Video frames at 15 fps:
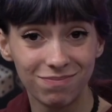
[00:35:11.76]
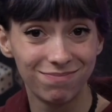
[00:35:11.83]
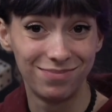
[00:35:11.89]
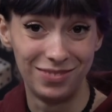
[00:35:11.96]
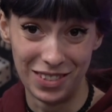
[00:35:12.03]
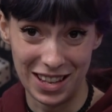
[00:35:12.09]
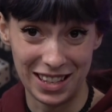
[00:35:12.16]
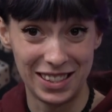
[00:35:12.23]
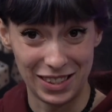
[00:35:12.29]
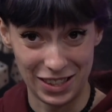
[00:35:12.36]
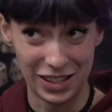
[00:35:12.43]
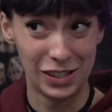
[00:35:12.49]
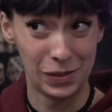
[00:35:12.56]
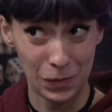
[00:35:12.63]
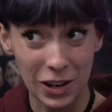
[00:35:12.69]

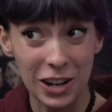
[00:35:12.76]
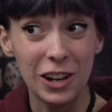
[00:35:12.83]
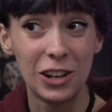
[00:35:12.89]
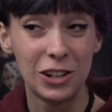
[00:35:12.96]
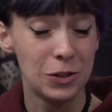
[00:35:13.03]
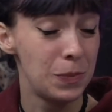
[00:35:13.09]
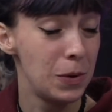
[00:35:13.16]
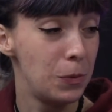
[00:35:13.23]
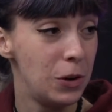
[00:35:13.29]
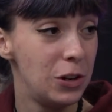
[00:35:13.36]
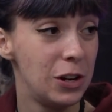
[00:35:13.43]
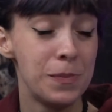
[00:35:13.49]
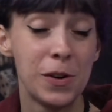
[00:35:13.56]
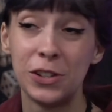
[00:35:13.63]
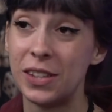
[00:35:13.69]
That's pretty good. You'll be
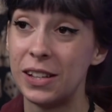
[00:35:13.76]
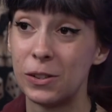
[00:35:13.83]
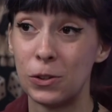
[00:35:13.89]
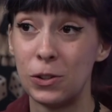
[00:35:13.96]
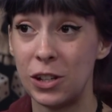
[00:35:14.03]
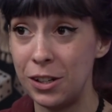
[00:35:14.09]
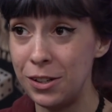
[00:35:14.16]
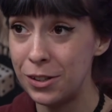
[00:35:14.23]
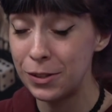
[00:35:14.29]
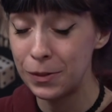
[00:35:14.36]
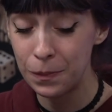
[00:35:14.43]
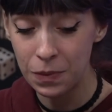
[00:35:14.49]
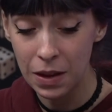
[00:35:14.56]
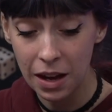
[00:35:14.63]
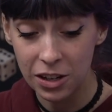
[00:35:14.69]
wounding most things on 2s.
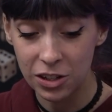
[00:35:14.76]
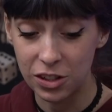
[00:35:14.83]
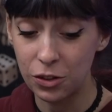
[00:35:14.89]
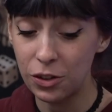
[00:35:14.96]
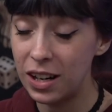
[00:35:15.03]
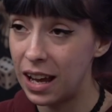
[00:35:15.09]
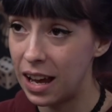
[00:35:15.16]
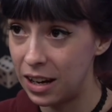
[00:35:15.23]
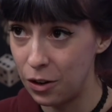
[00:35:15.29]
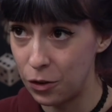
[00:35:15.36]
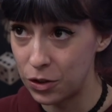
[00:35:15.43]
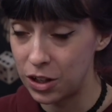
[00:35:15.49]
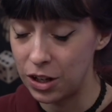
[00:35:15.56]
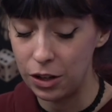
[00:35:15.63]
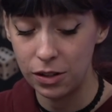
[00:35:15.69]
She's already hitting
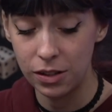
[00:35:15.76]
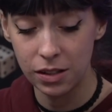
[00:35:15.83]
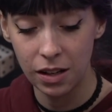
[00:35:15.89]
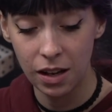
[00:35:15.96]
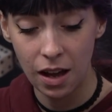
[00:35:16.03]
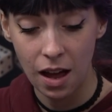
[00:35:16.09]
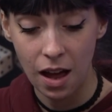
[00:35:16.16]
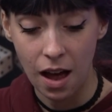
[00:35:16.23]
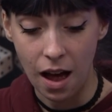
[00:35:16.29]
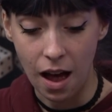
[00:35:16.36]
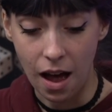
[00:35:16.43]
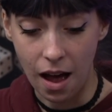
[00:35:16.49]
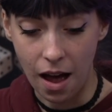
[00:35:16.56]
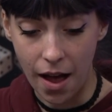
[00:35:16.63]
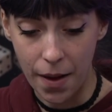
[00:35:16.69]
on 2s.
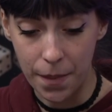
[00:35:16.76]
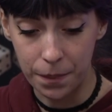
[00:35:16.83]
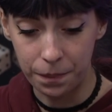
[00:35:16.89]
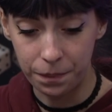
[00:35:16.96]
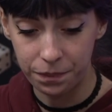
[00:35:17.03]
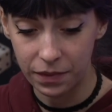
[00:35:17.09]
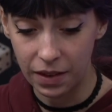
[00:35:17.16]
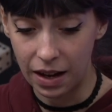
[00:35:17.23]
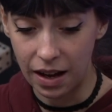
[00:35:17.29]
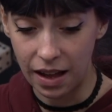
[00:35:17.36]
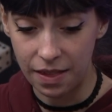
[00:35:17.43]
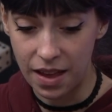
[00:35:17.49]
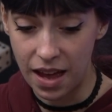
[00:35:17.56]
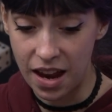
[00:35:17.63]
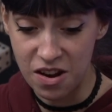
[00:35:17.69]
And
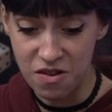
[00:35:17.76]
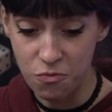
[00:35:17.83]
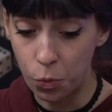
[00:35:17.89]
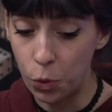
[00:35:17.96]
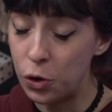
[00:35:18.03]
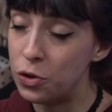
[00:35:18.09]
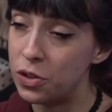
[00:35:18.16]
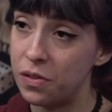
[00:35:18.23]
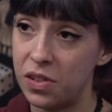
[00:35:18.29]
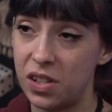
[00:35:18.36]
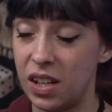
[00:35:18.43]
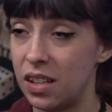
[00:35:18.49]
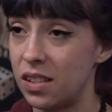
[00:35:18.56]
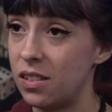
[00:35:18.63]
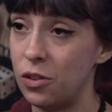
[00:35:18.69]
then wounds of
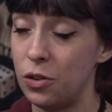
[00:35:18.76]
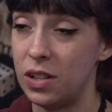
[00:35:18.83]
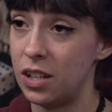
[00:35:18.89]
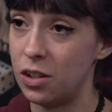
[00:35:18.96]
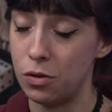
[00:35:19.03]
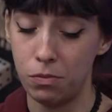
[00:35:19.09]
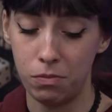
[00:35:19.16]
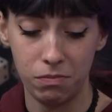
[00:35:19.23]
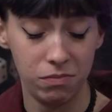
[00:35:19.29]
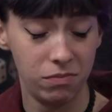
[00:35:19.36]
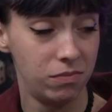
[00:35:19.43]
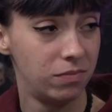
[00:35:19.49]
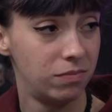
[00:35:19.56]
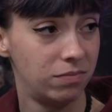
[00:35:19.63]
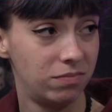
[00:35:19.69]
6 do additional
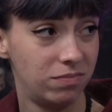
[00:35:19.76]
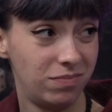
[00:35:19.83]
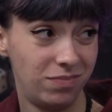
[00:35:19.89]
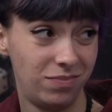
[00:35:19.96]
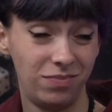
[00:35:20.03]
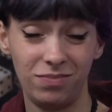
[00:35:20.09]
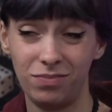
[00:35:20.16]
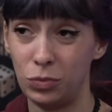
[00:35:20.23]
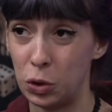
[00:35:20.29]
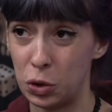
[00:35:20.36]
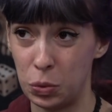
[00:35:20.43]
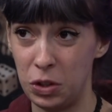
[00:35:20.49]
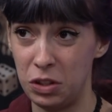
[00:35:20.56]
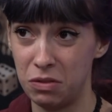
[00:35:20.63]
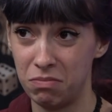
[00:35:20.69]

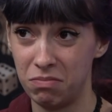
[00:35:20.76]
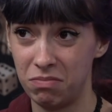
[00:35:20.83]
mortal wounds.